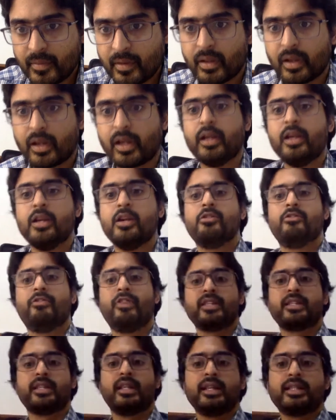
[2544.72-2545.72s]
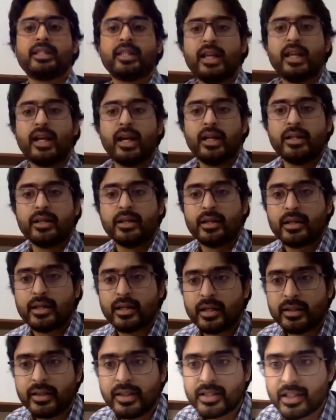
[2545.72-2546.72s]
Okay, Faisal is saying, I heard a
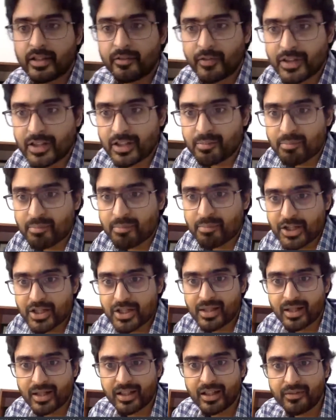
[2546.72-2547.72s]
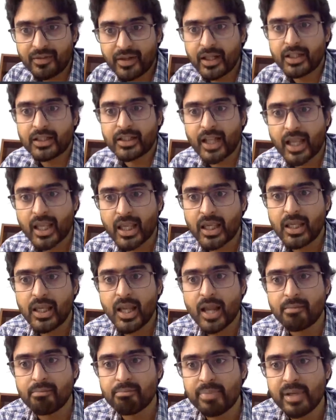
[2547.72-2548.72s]
hadith in which it mentions that giving, taking,
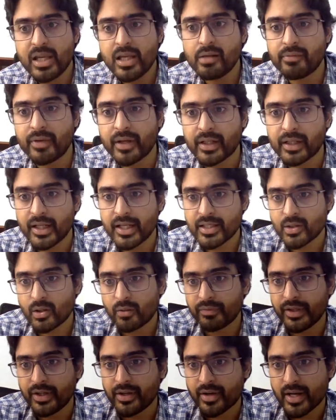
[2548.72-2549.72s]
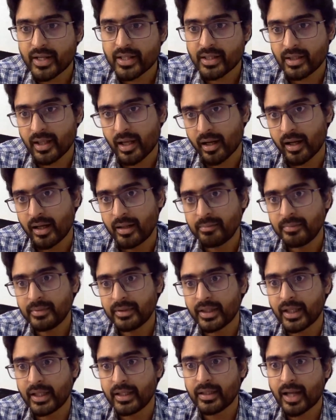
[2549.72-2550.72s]
and being witness of interest is haram.
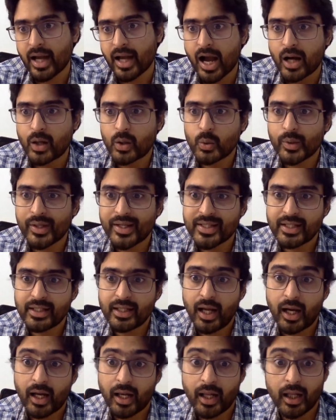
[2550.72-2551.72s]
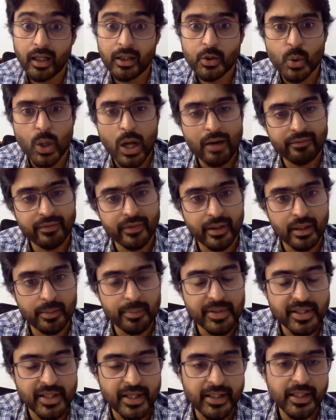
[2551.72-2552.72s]
Then how is it halal to have
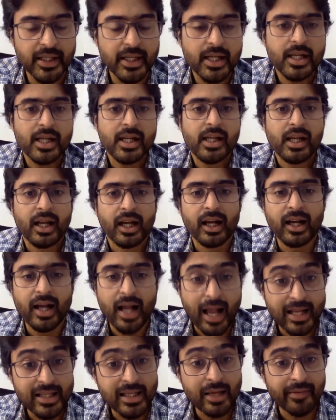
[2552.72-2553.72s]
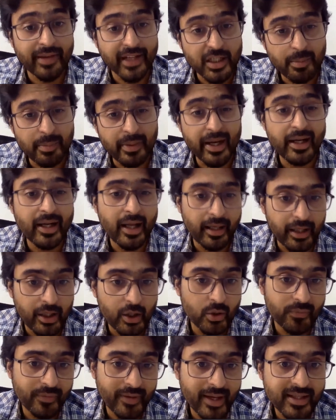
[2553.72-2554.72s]
30%? As I've explained, and
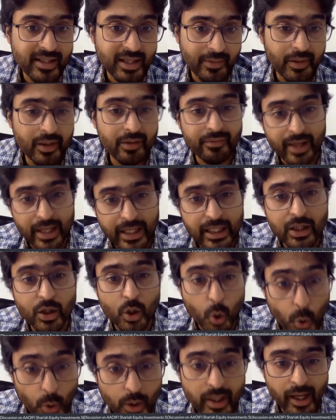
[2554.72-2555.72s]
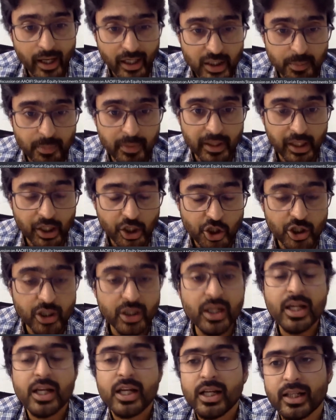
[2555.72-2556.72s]
AOFI has given a very good explanation
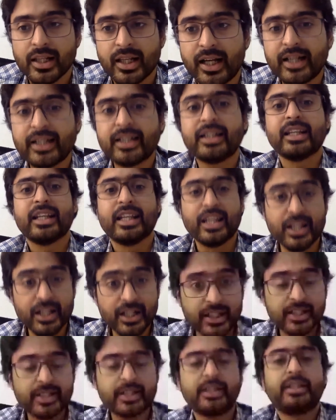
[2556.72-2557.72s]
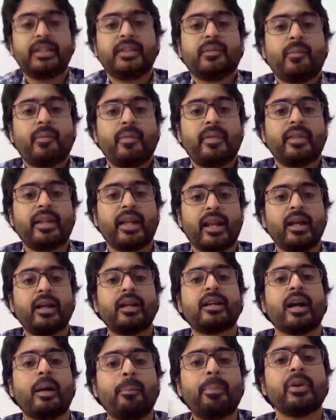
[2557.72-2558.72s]
that here there are a
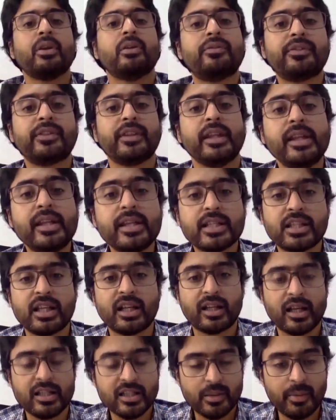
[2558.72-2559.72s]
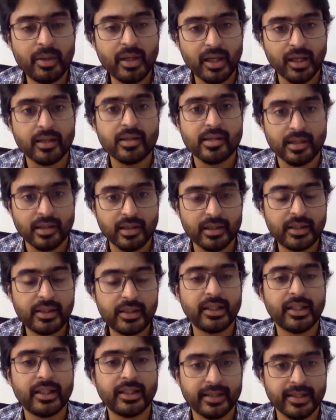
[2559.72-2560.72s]
couple of things that has to be considered
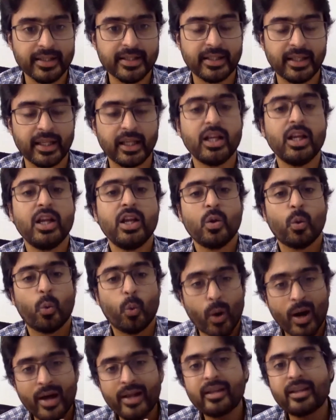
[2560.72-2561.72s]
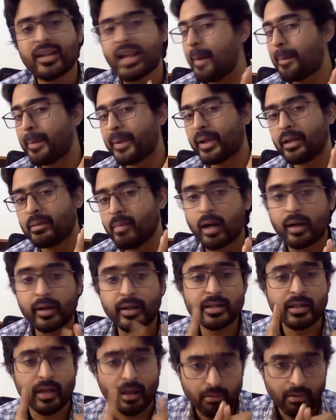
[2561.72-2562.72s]
in this thing. One, capital
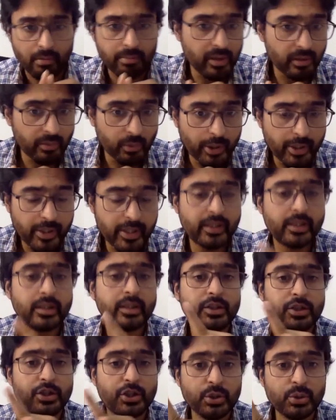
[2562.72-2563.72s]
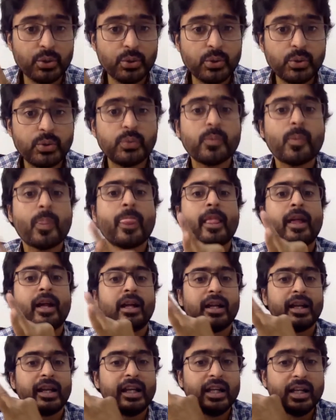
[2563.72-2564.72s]
markets cannot be avoided. Two,
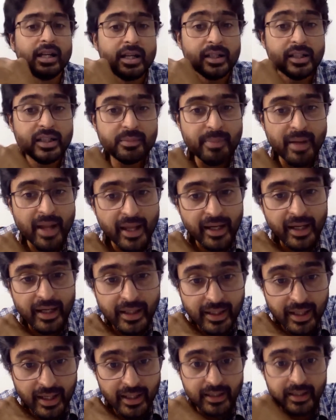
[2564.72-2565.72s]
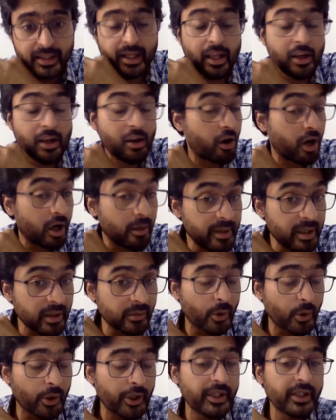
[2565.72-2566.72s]
interest-bearing debt cannot be
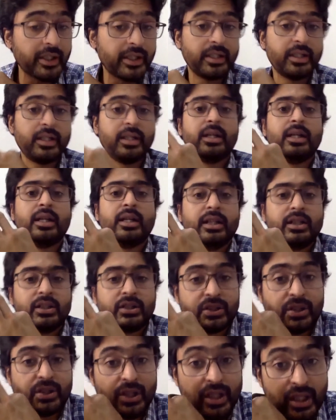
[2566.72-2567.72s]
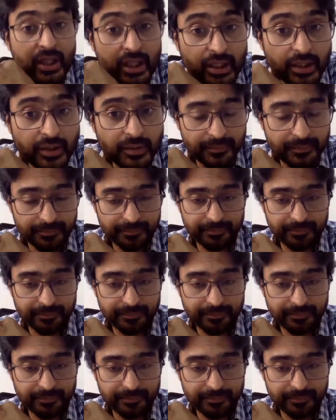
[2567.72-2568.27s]
avoided. Three,